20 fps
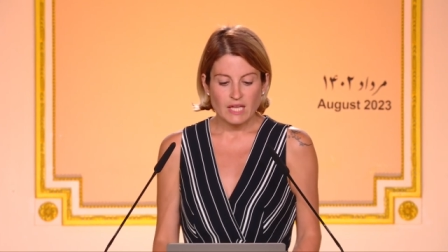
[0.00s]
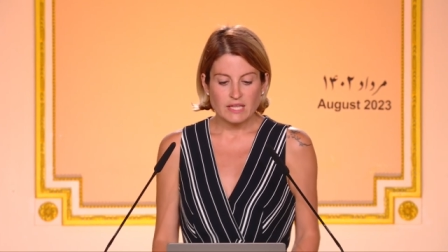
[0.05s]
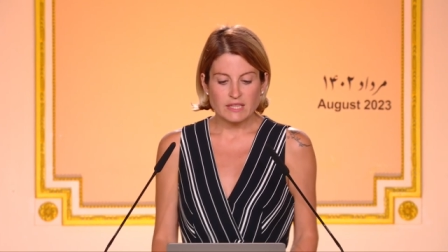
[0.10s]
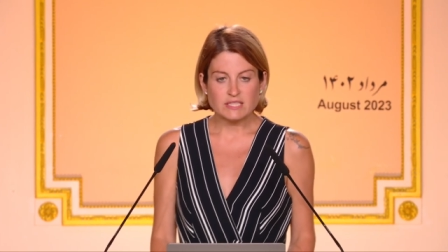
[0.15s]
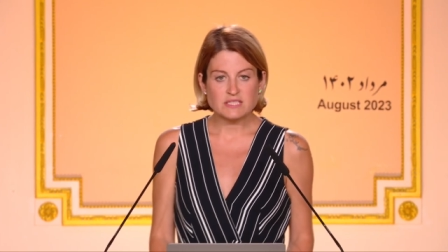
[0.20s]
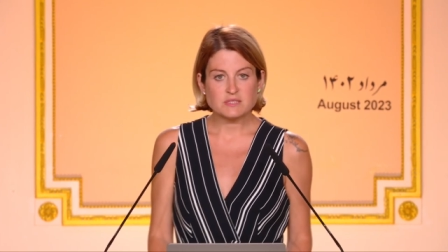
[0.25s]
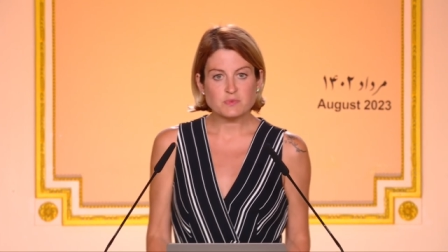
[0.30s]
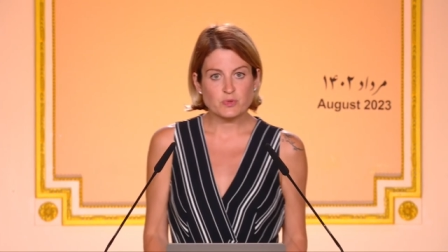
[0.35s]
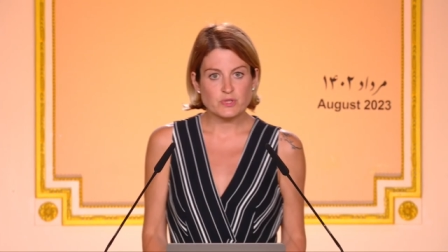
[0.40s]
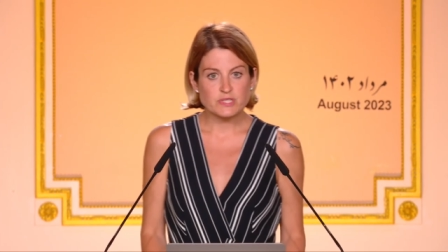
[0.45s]

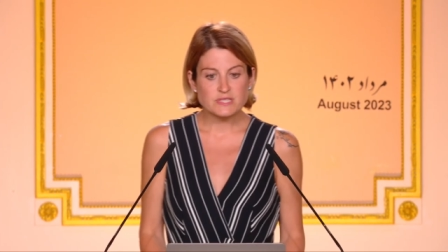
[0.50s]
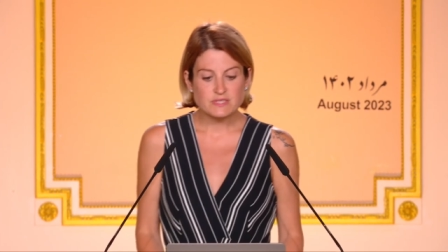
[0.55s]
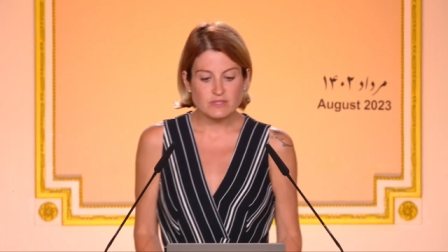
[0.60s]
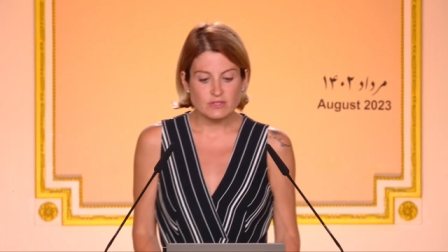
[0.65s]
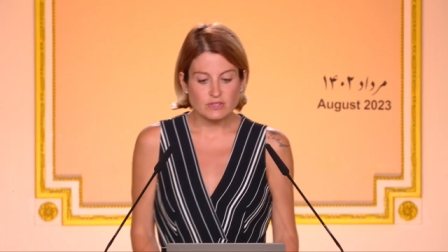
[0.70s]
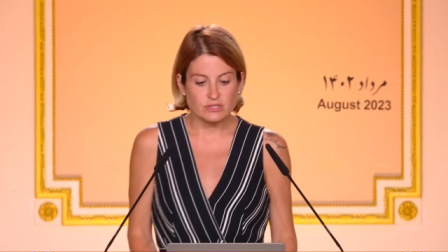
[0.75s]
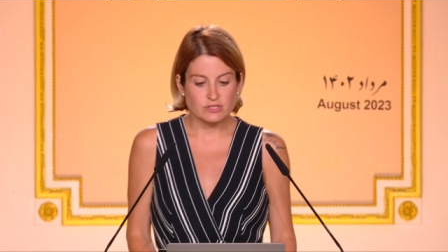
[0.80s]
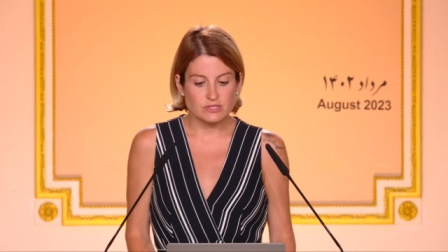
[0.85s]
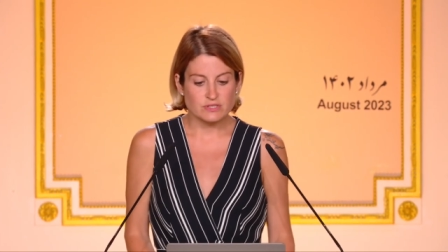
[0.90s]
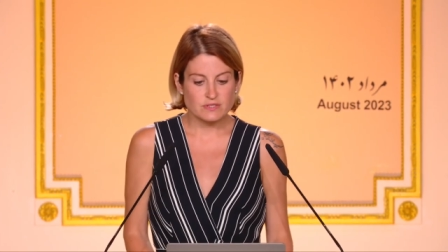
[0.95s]
These
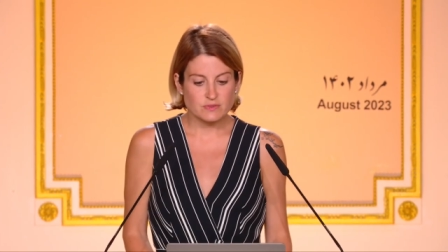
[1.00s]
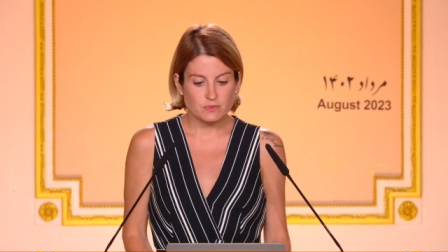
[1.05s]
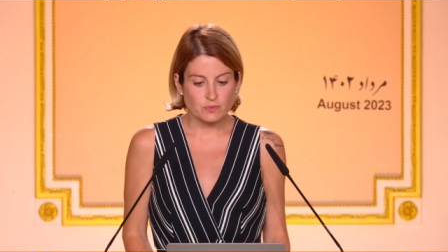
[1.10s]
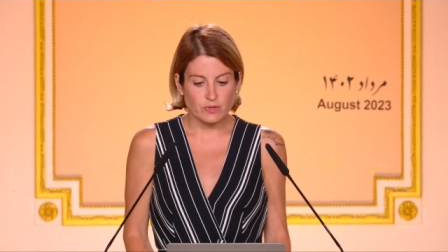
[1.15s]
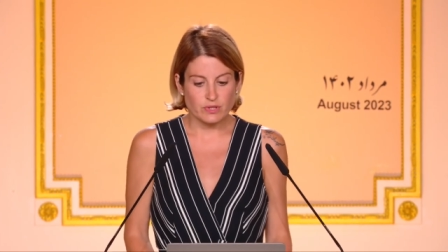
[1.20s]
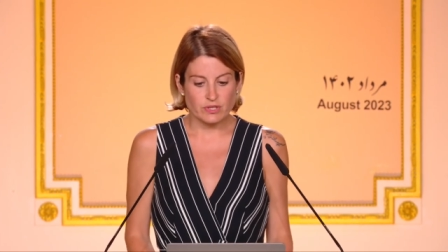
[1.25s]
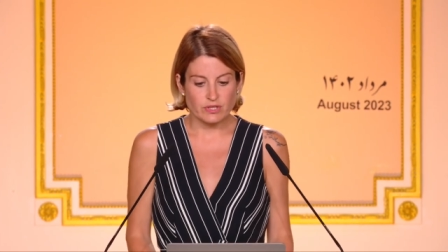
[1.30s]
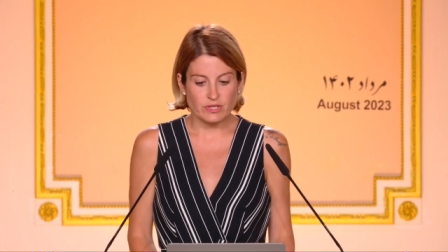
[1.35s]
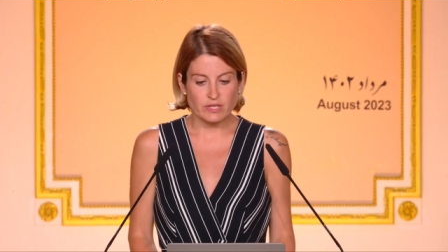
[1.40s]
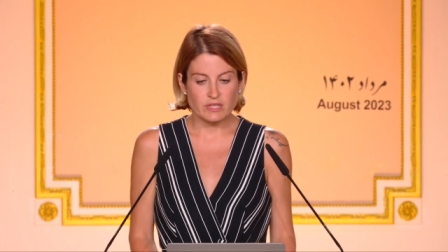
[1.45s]
prisoners
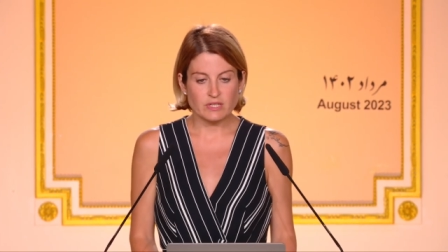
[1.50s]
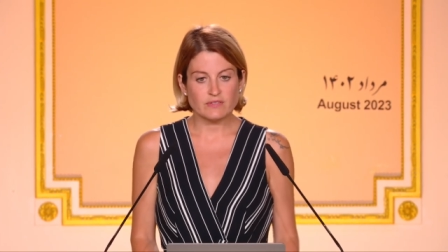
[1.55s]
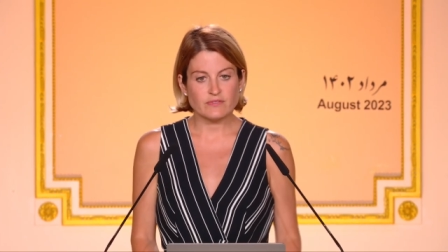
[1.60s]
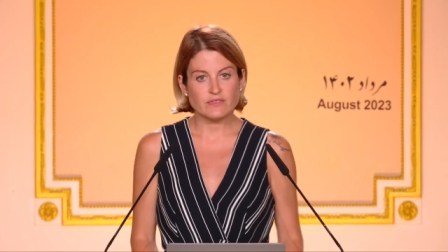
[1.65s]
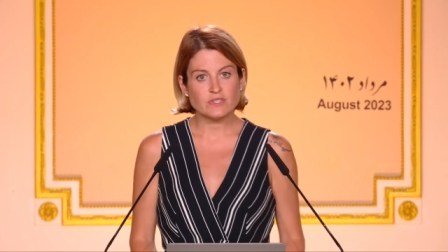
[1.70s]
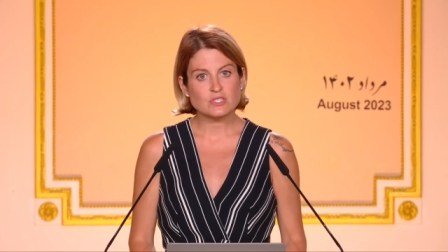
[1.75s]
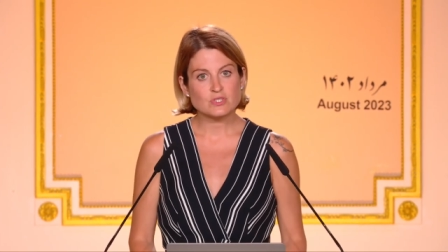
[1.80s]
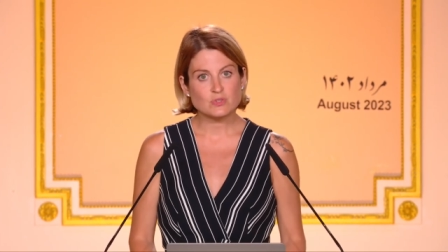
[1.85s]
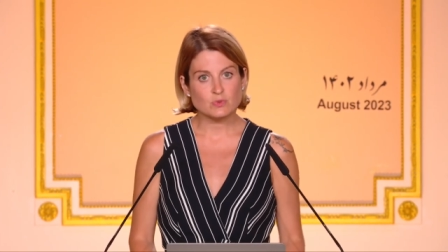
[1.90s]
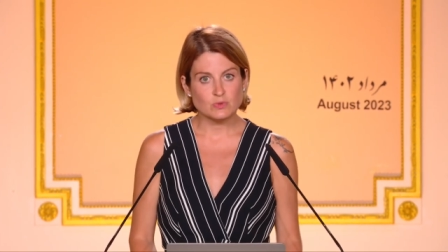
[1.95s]
were
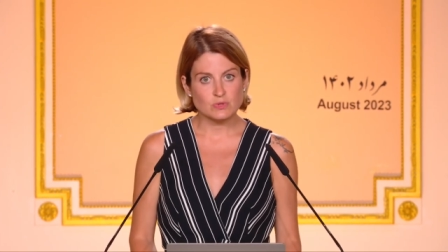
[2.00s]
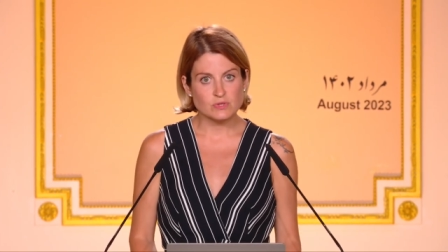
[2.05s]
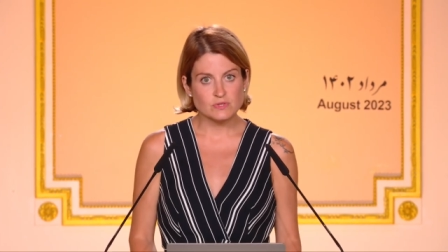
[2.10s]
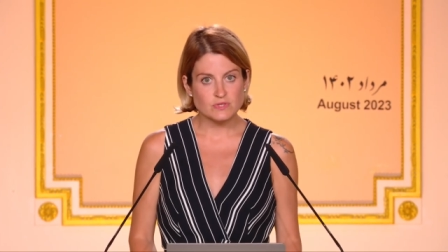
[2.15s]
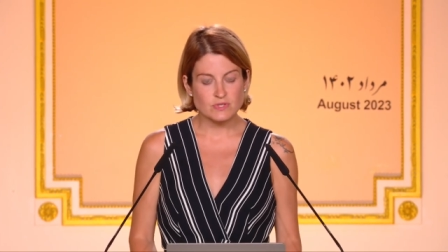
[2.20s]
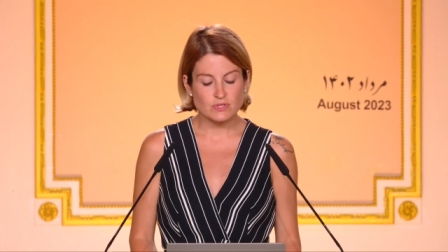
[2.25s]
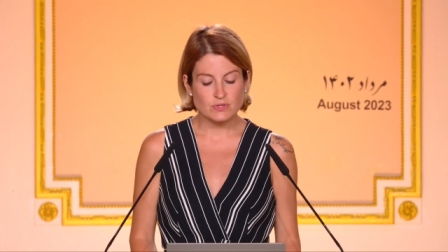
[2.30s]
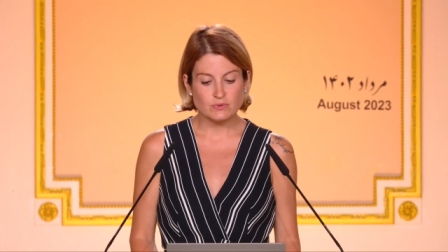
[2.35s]
individuals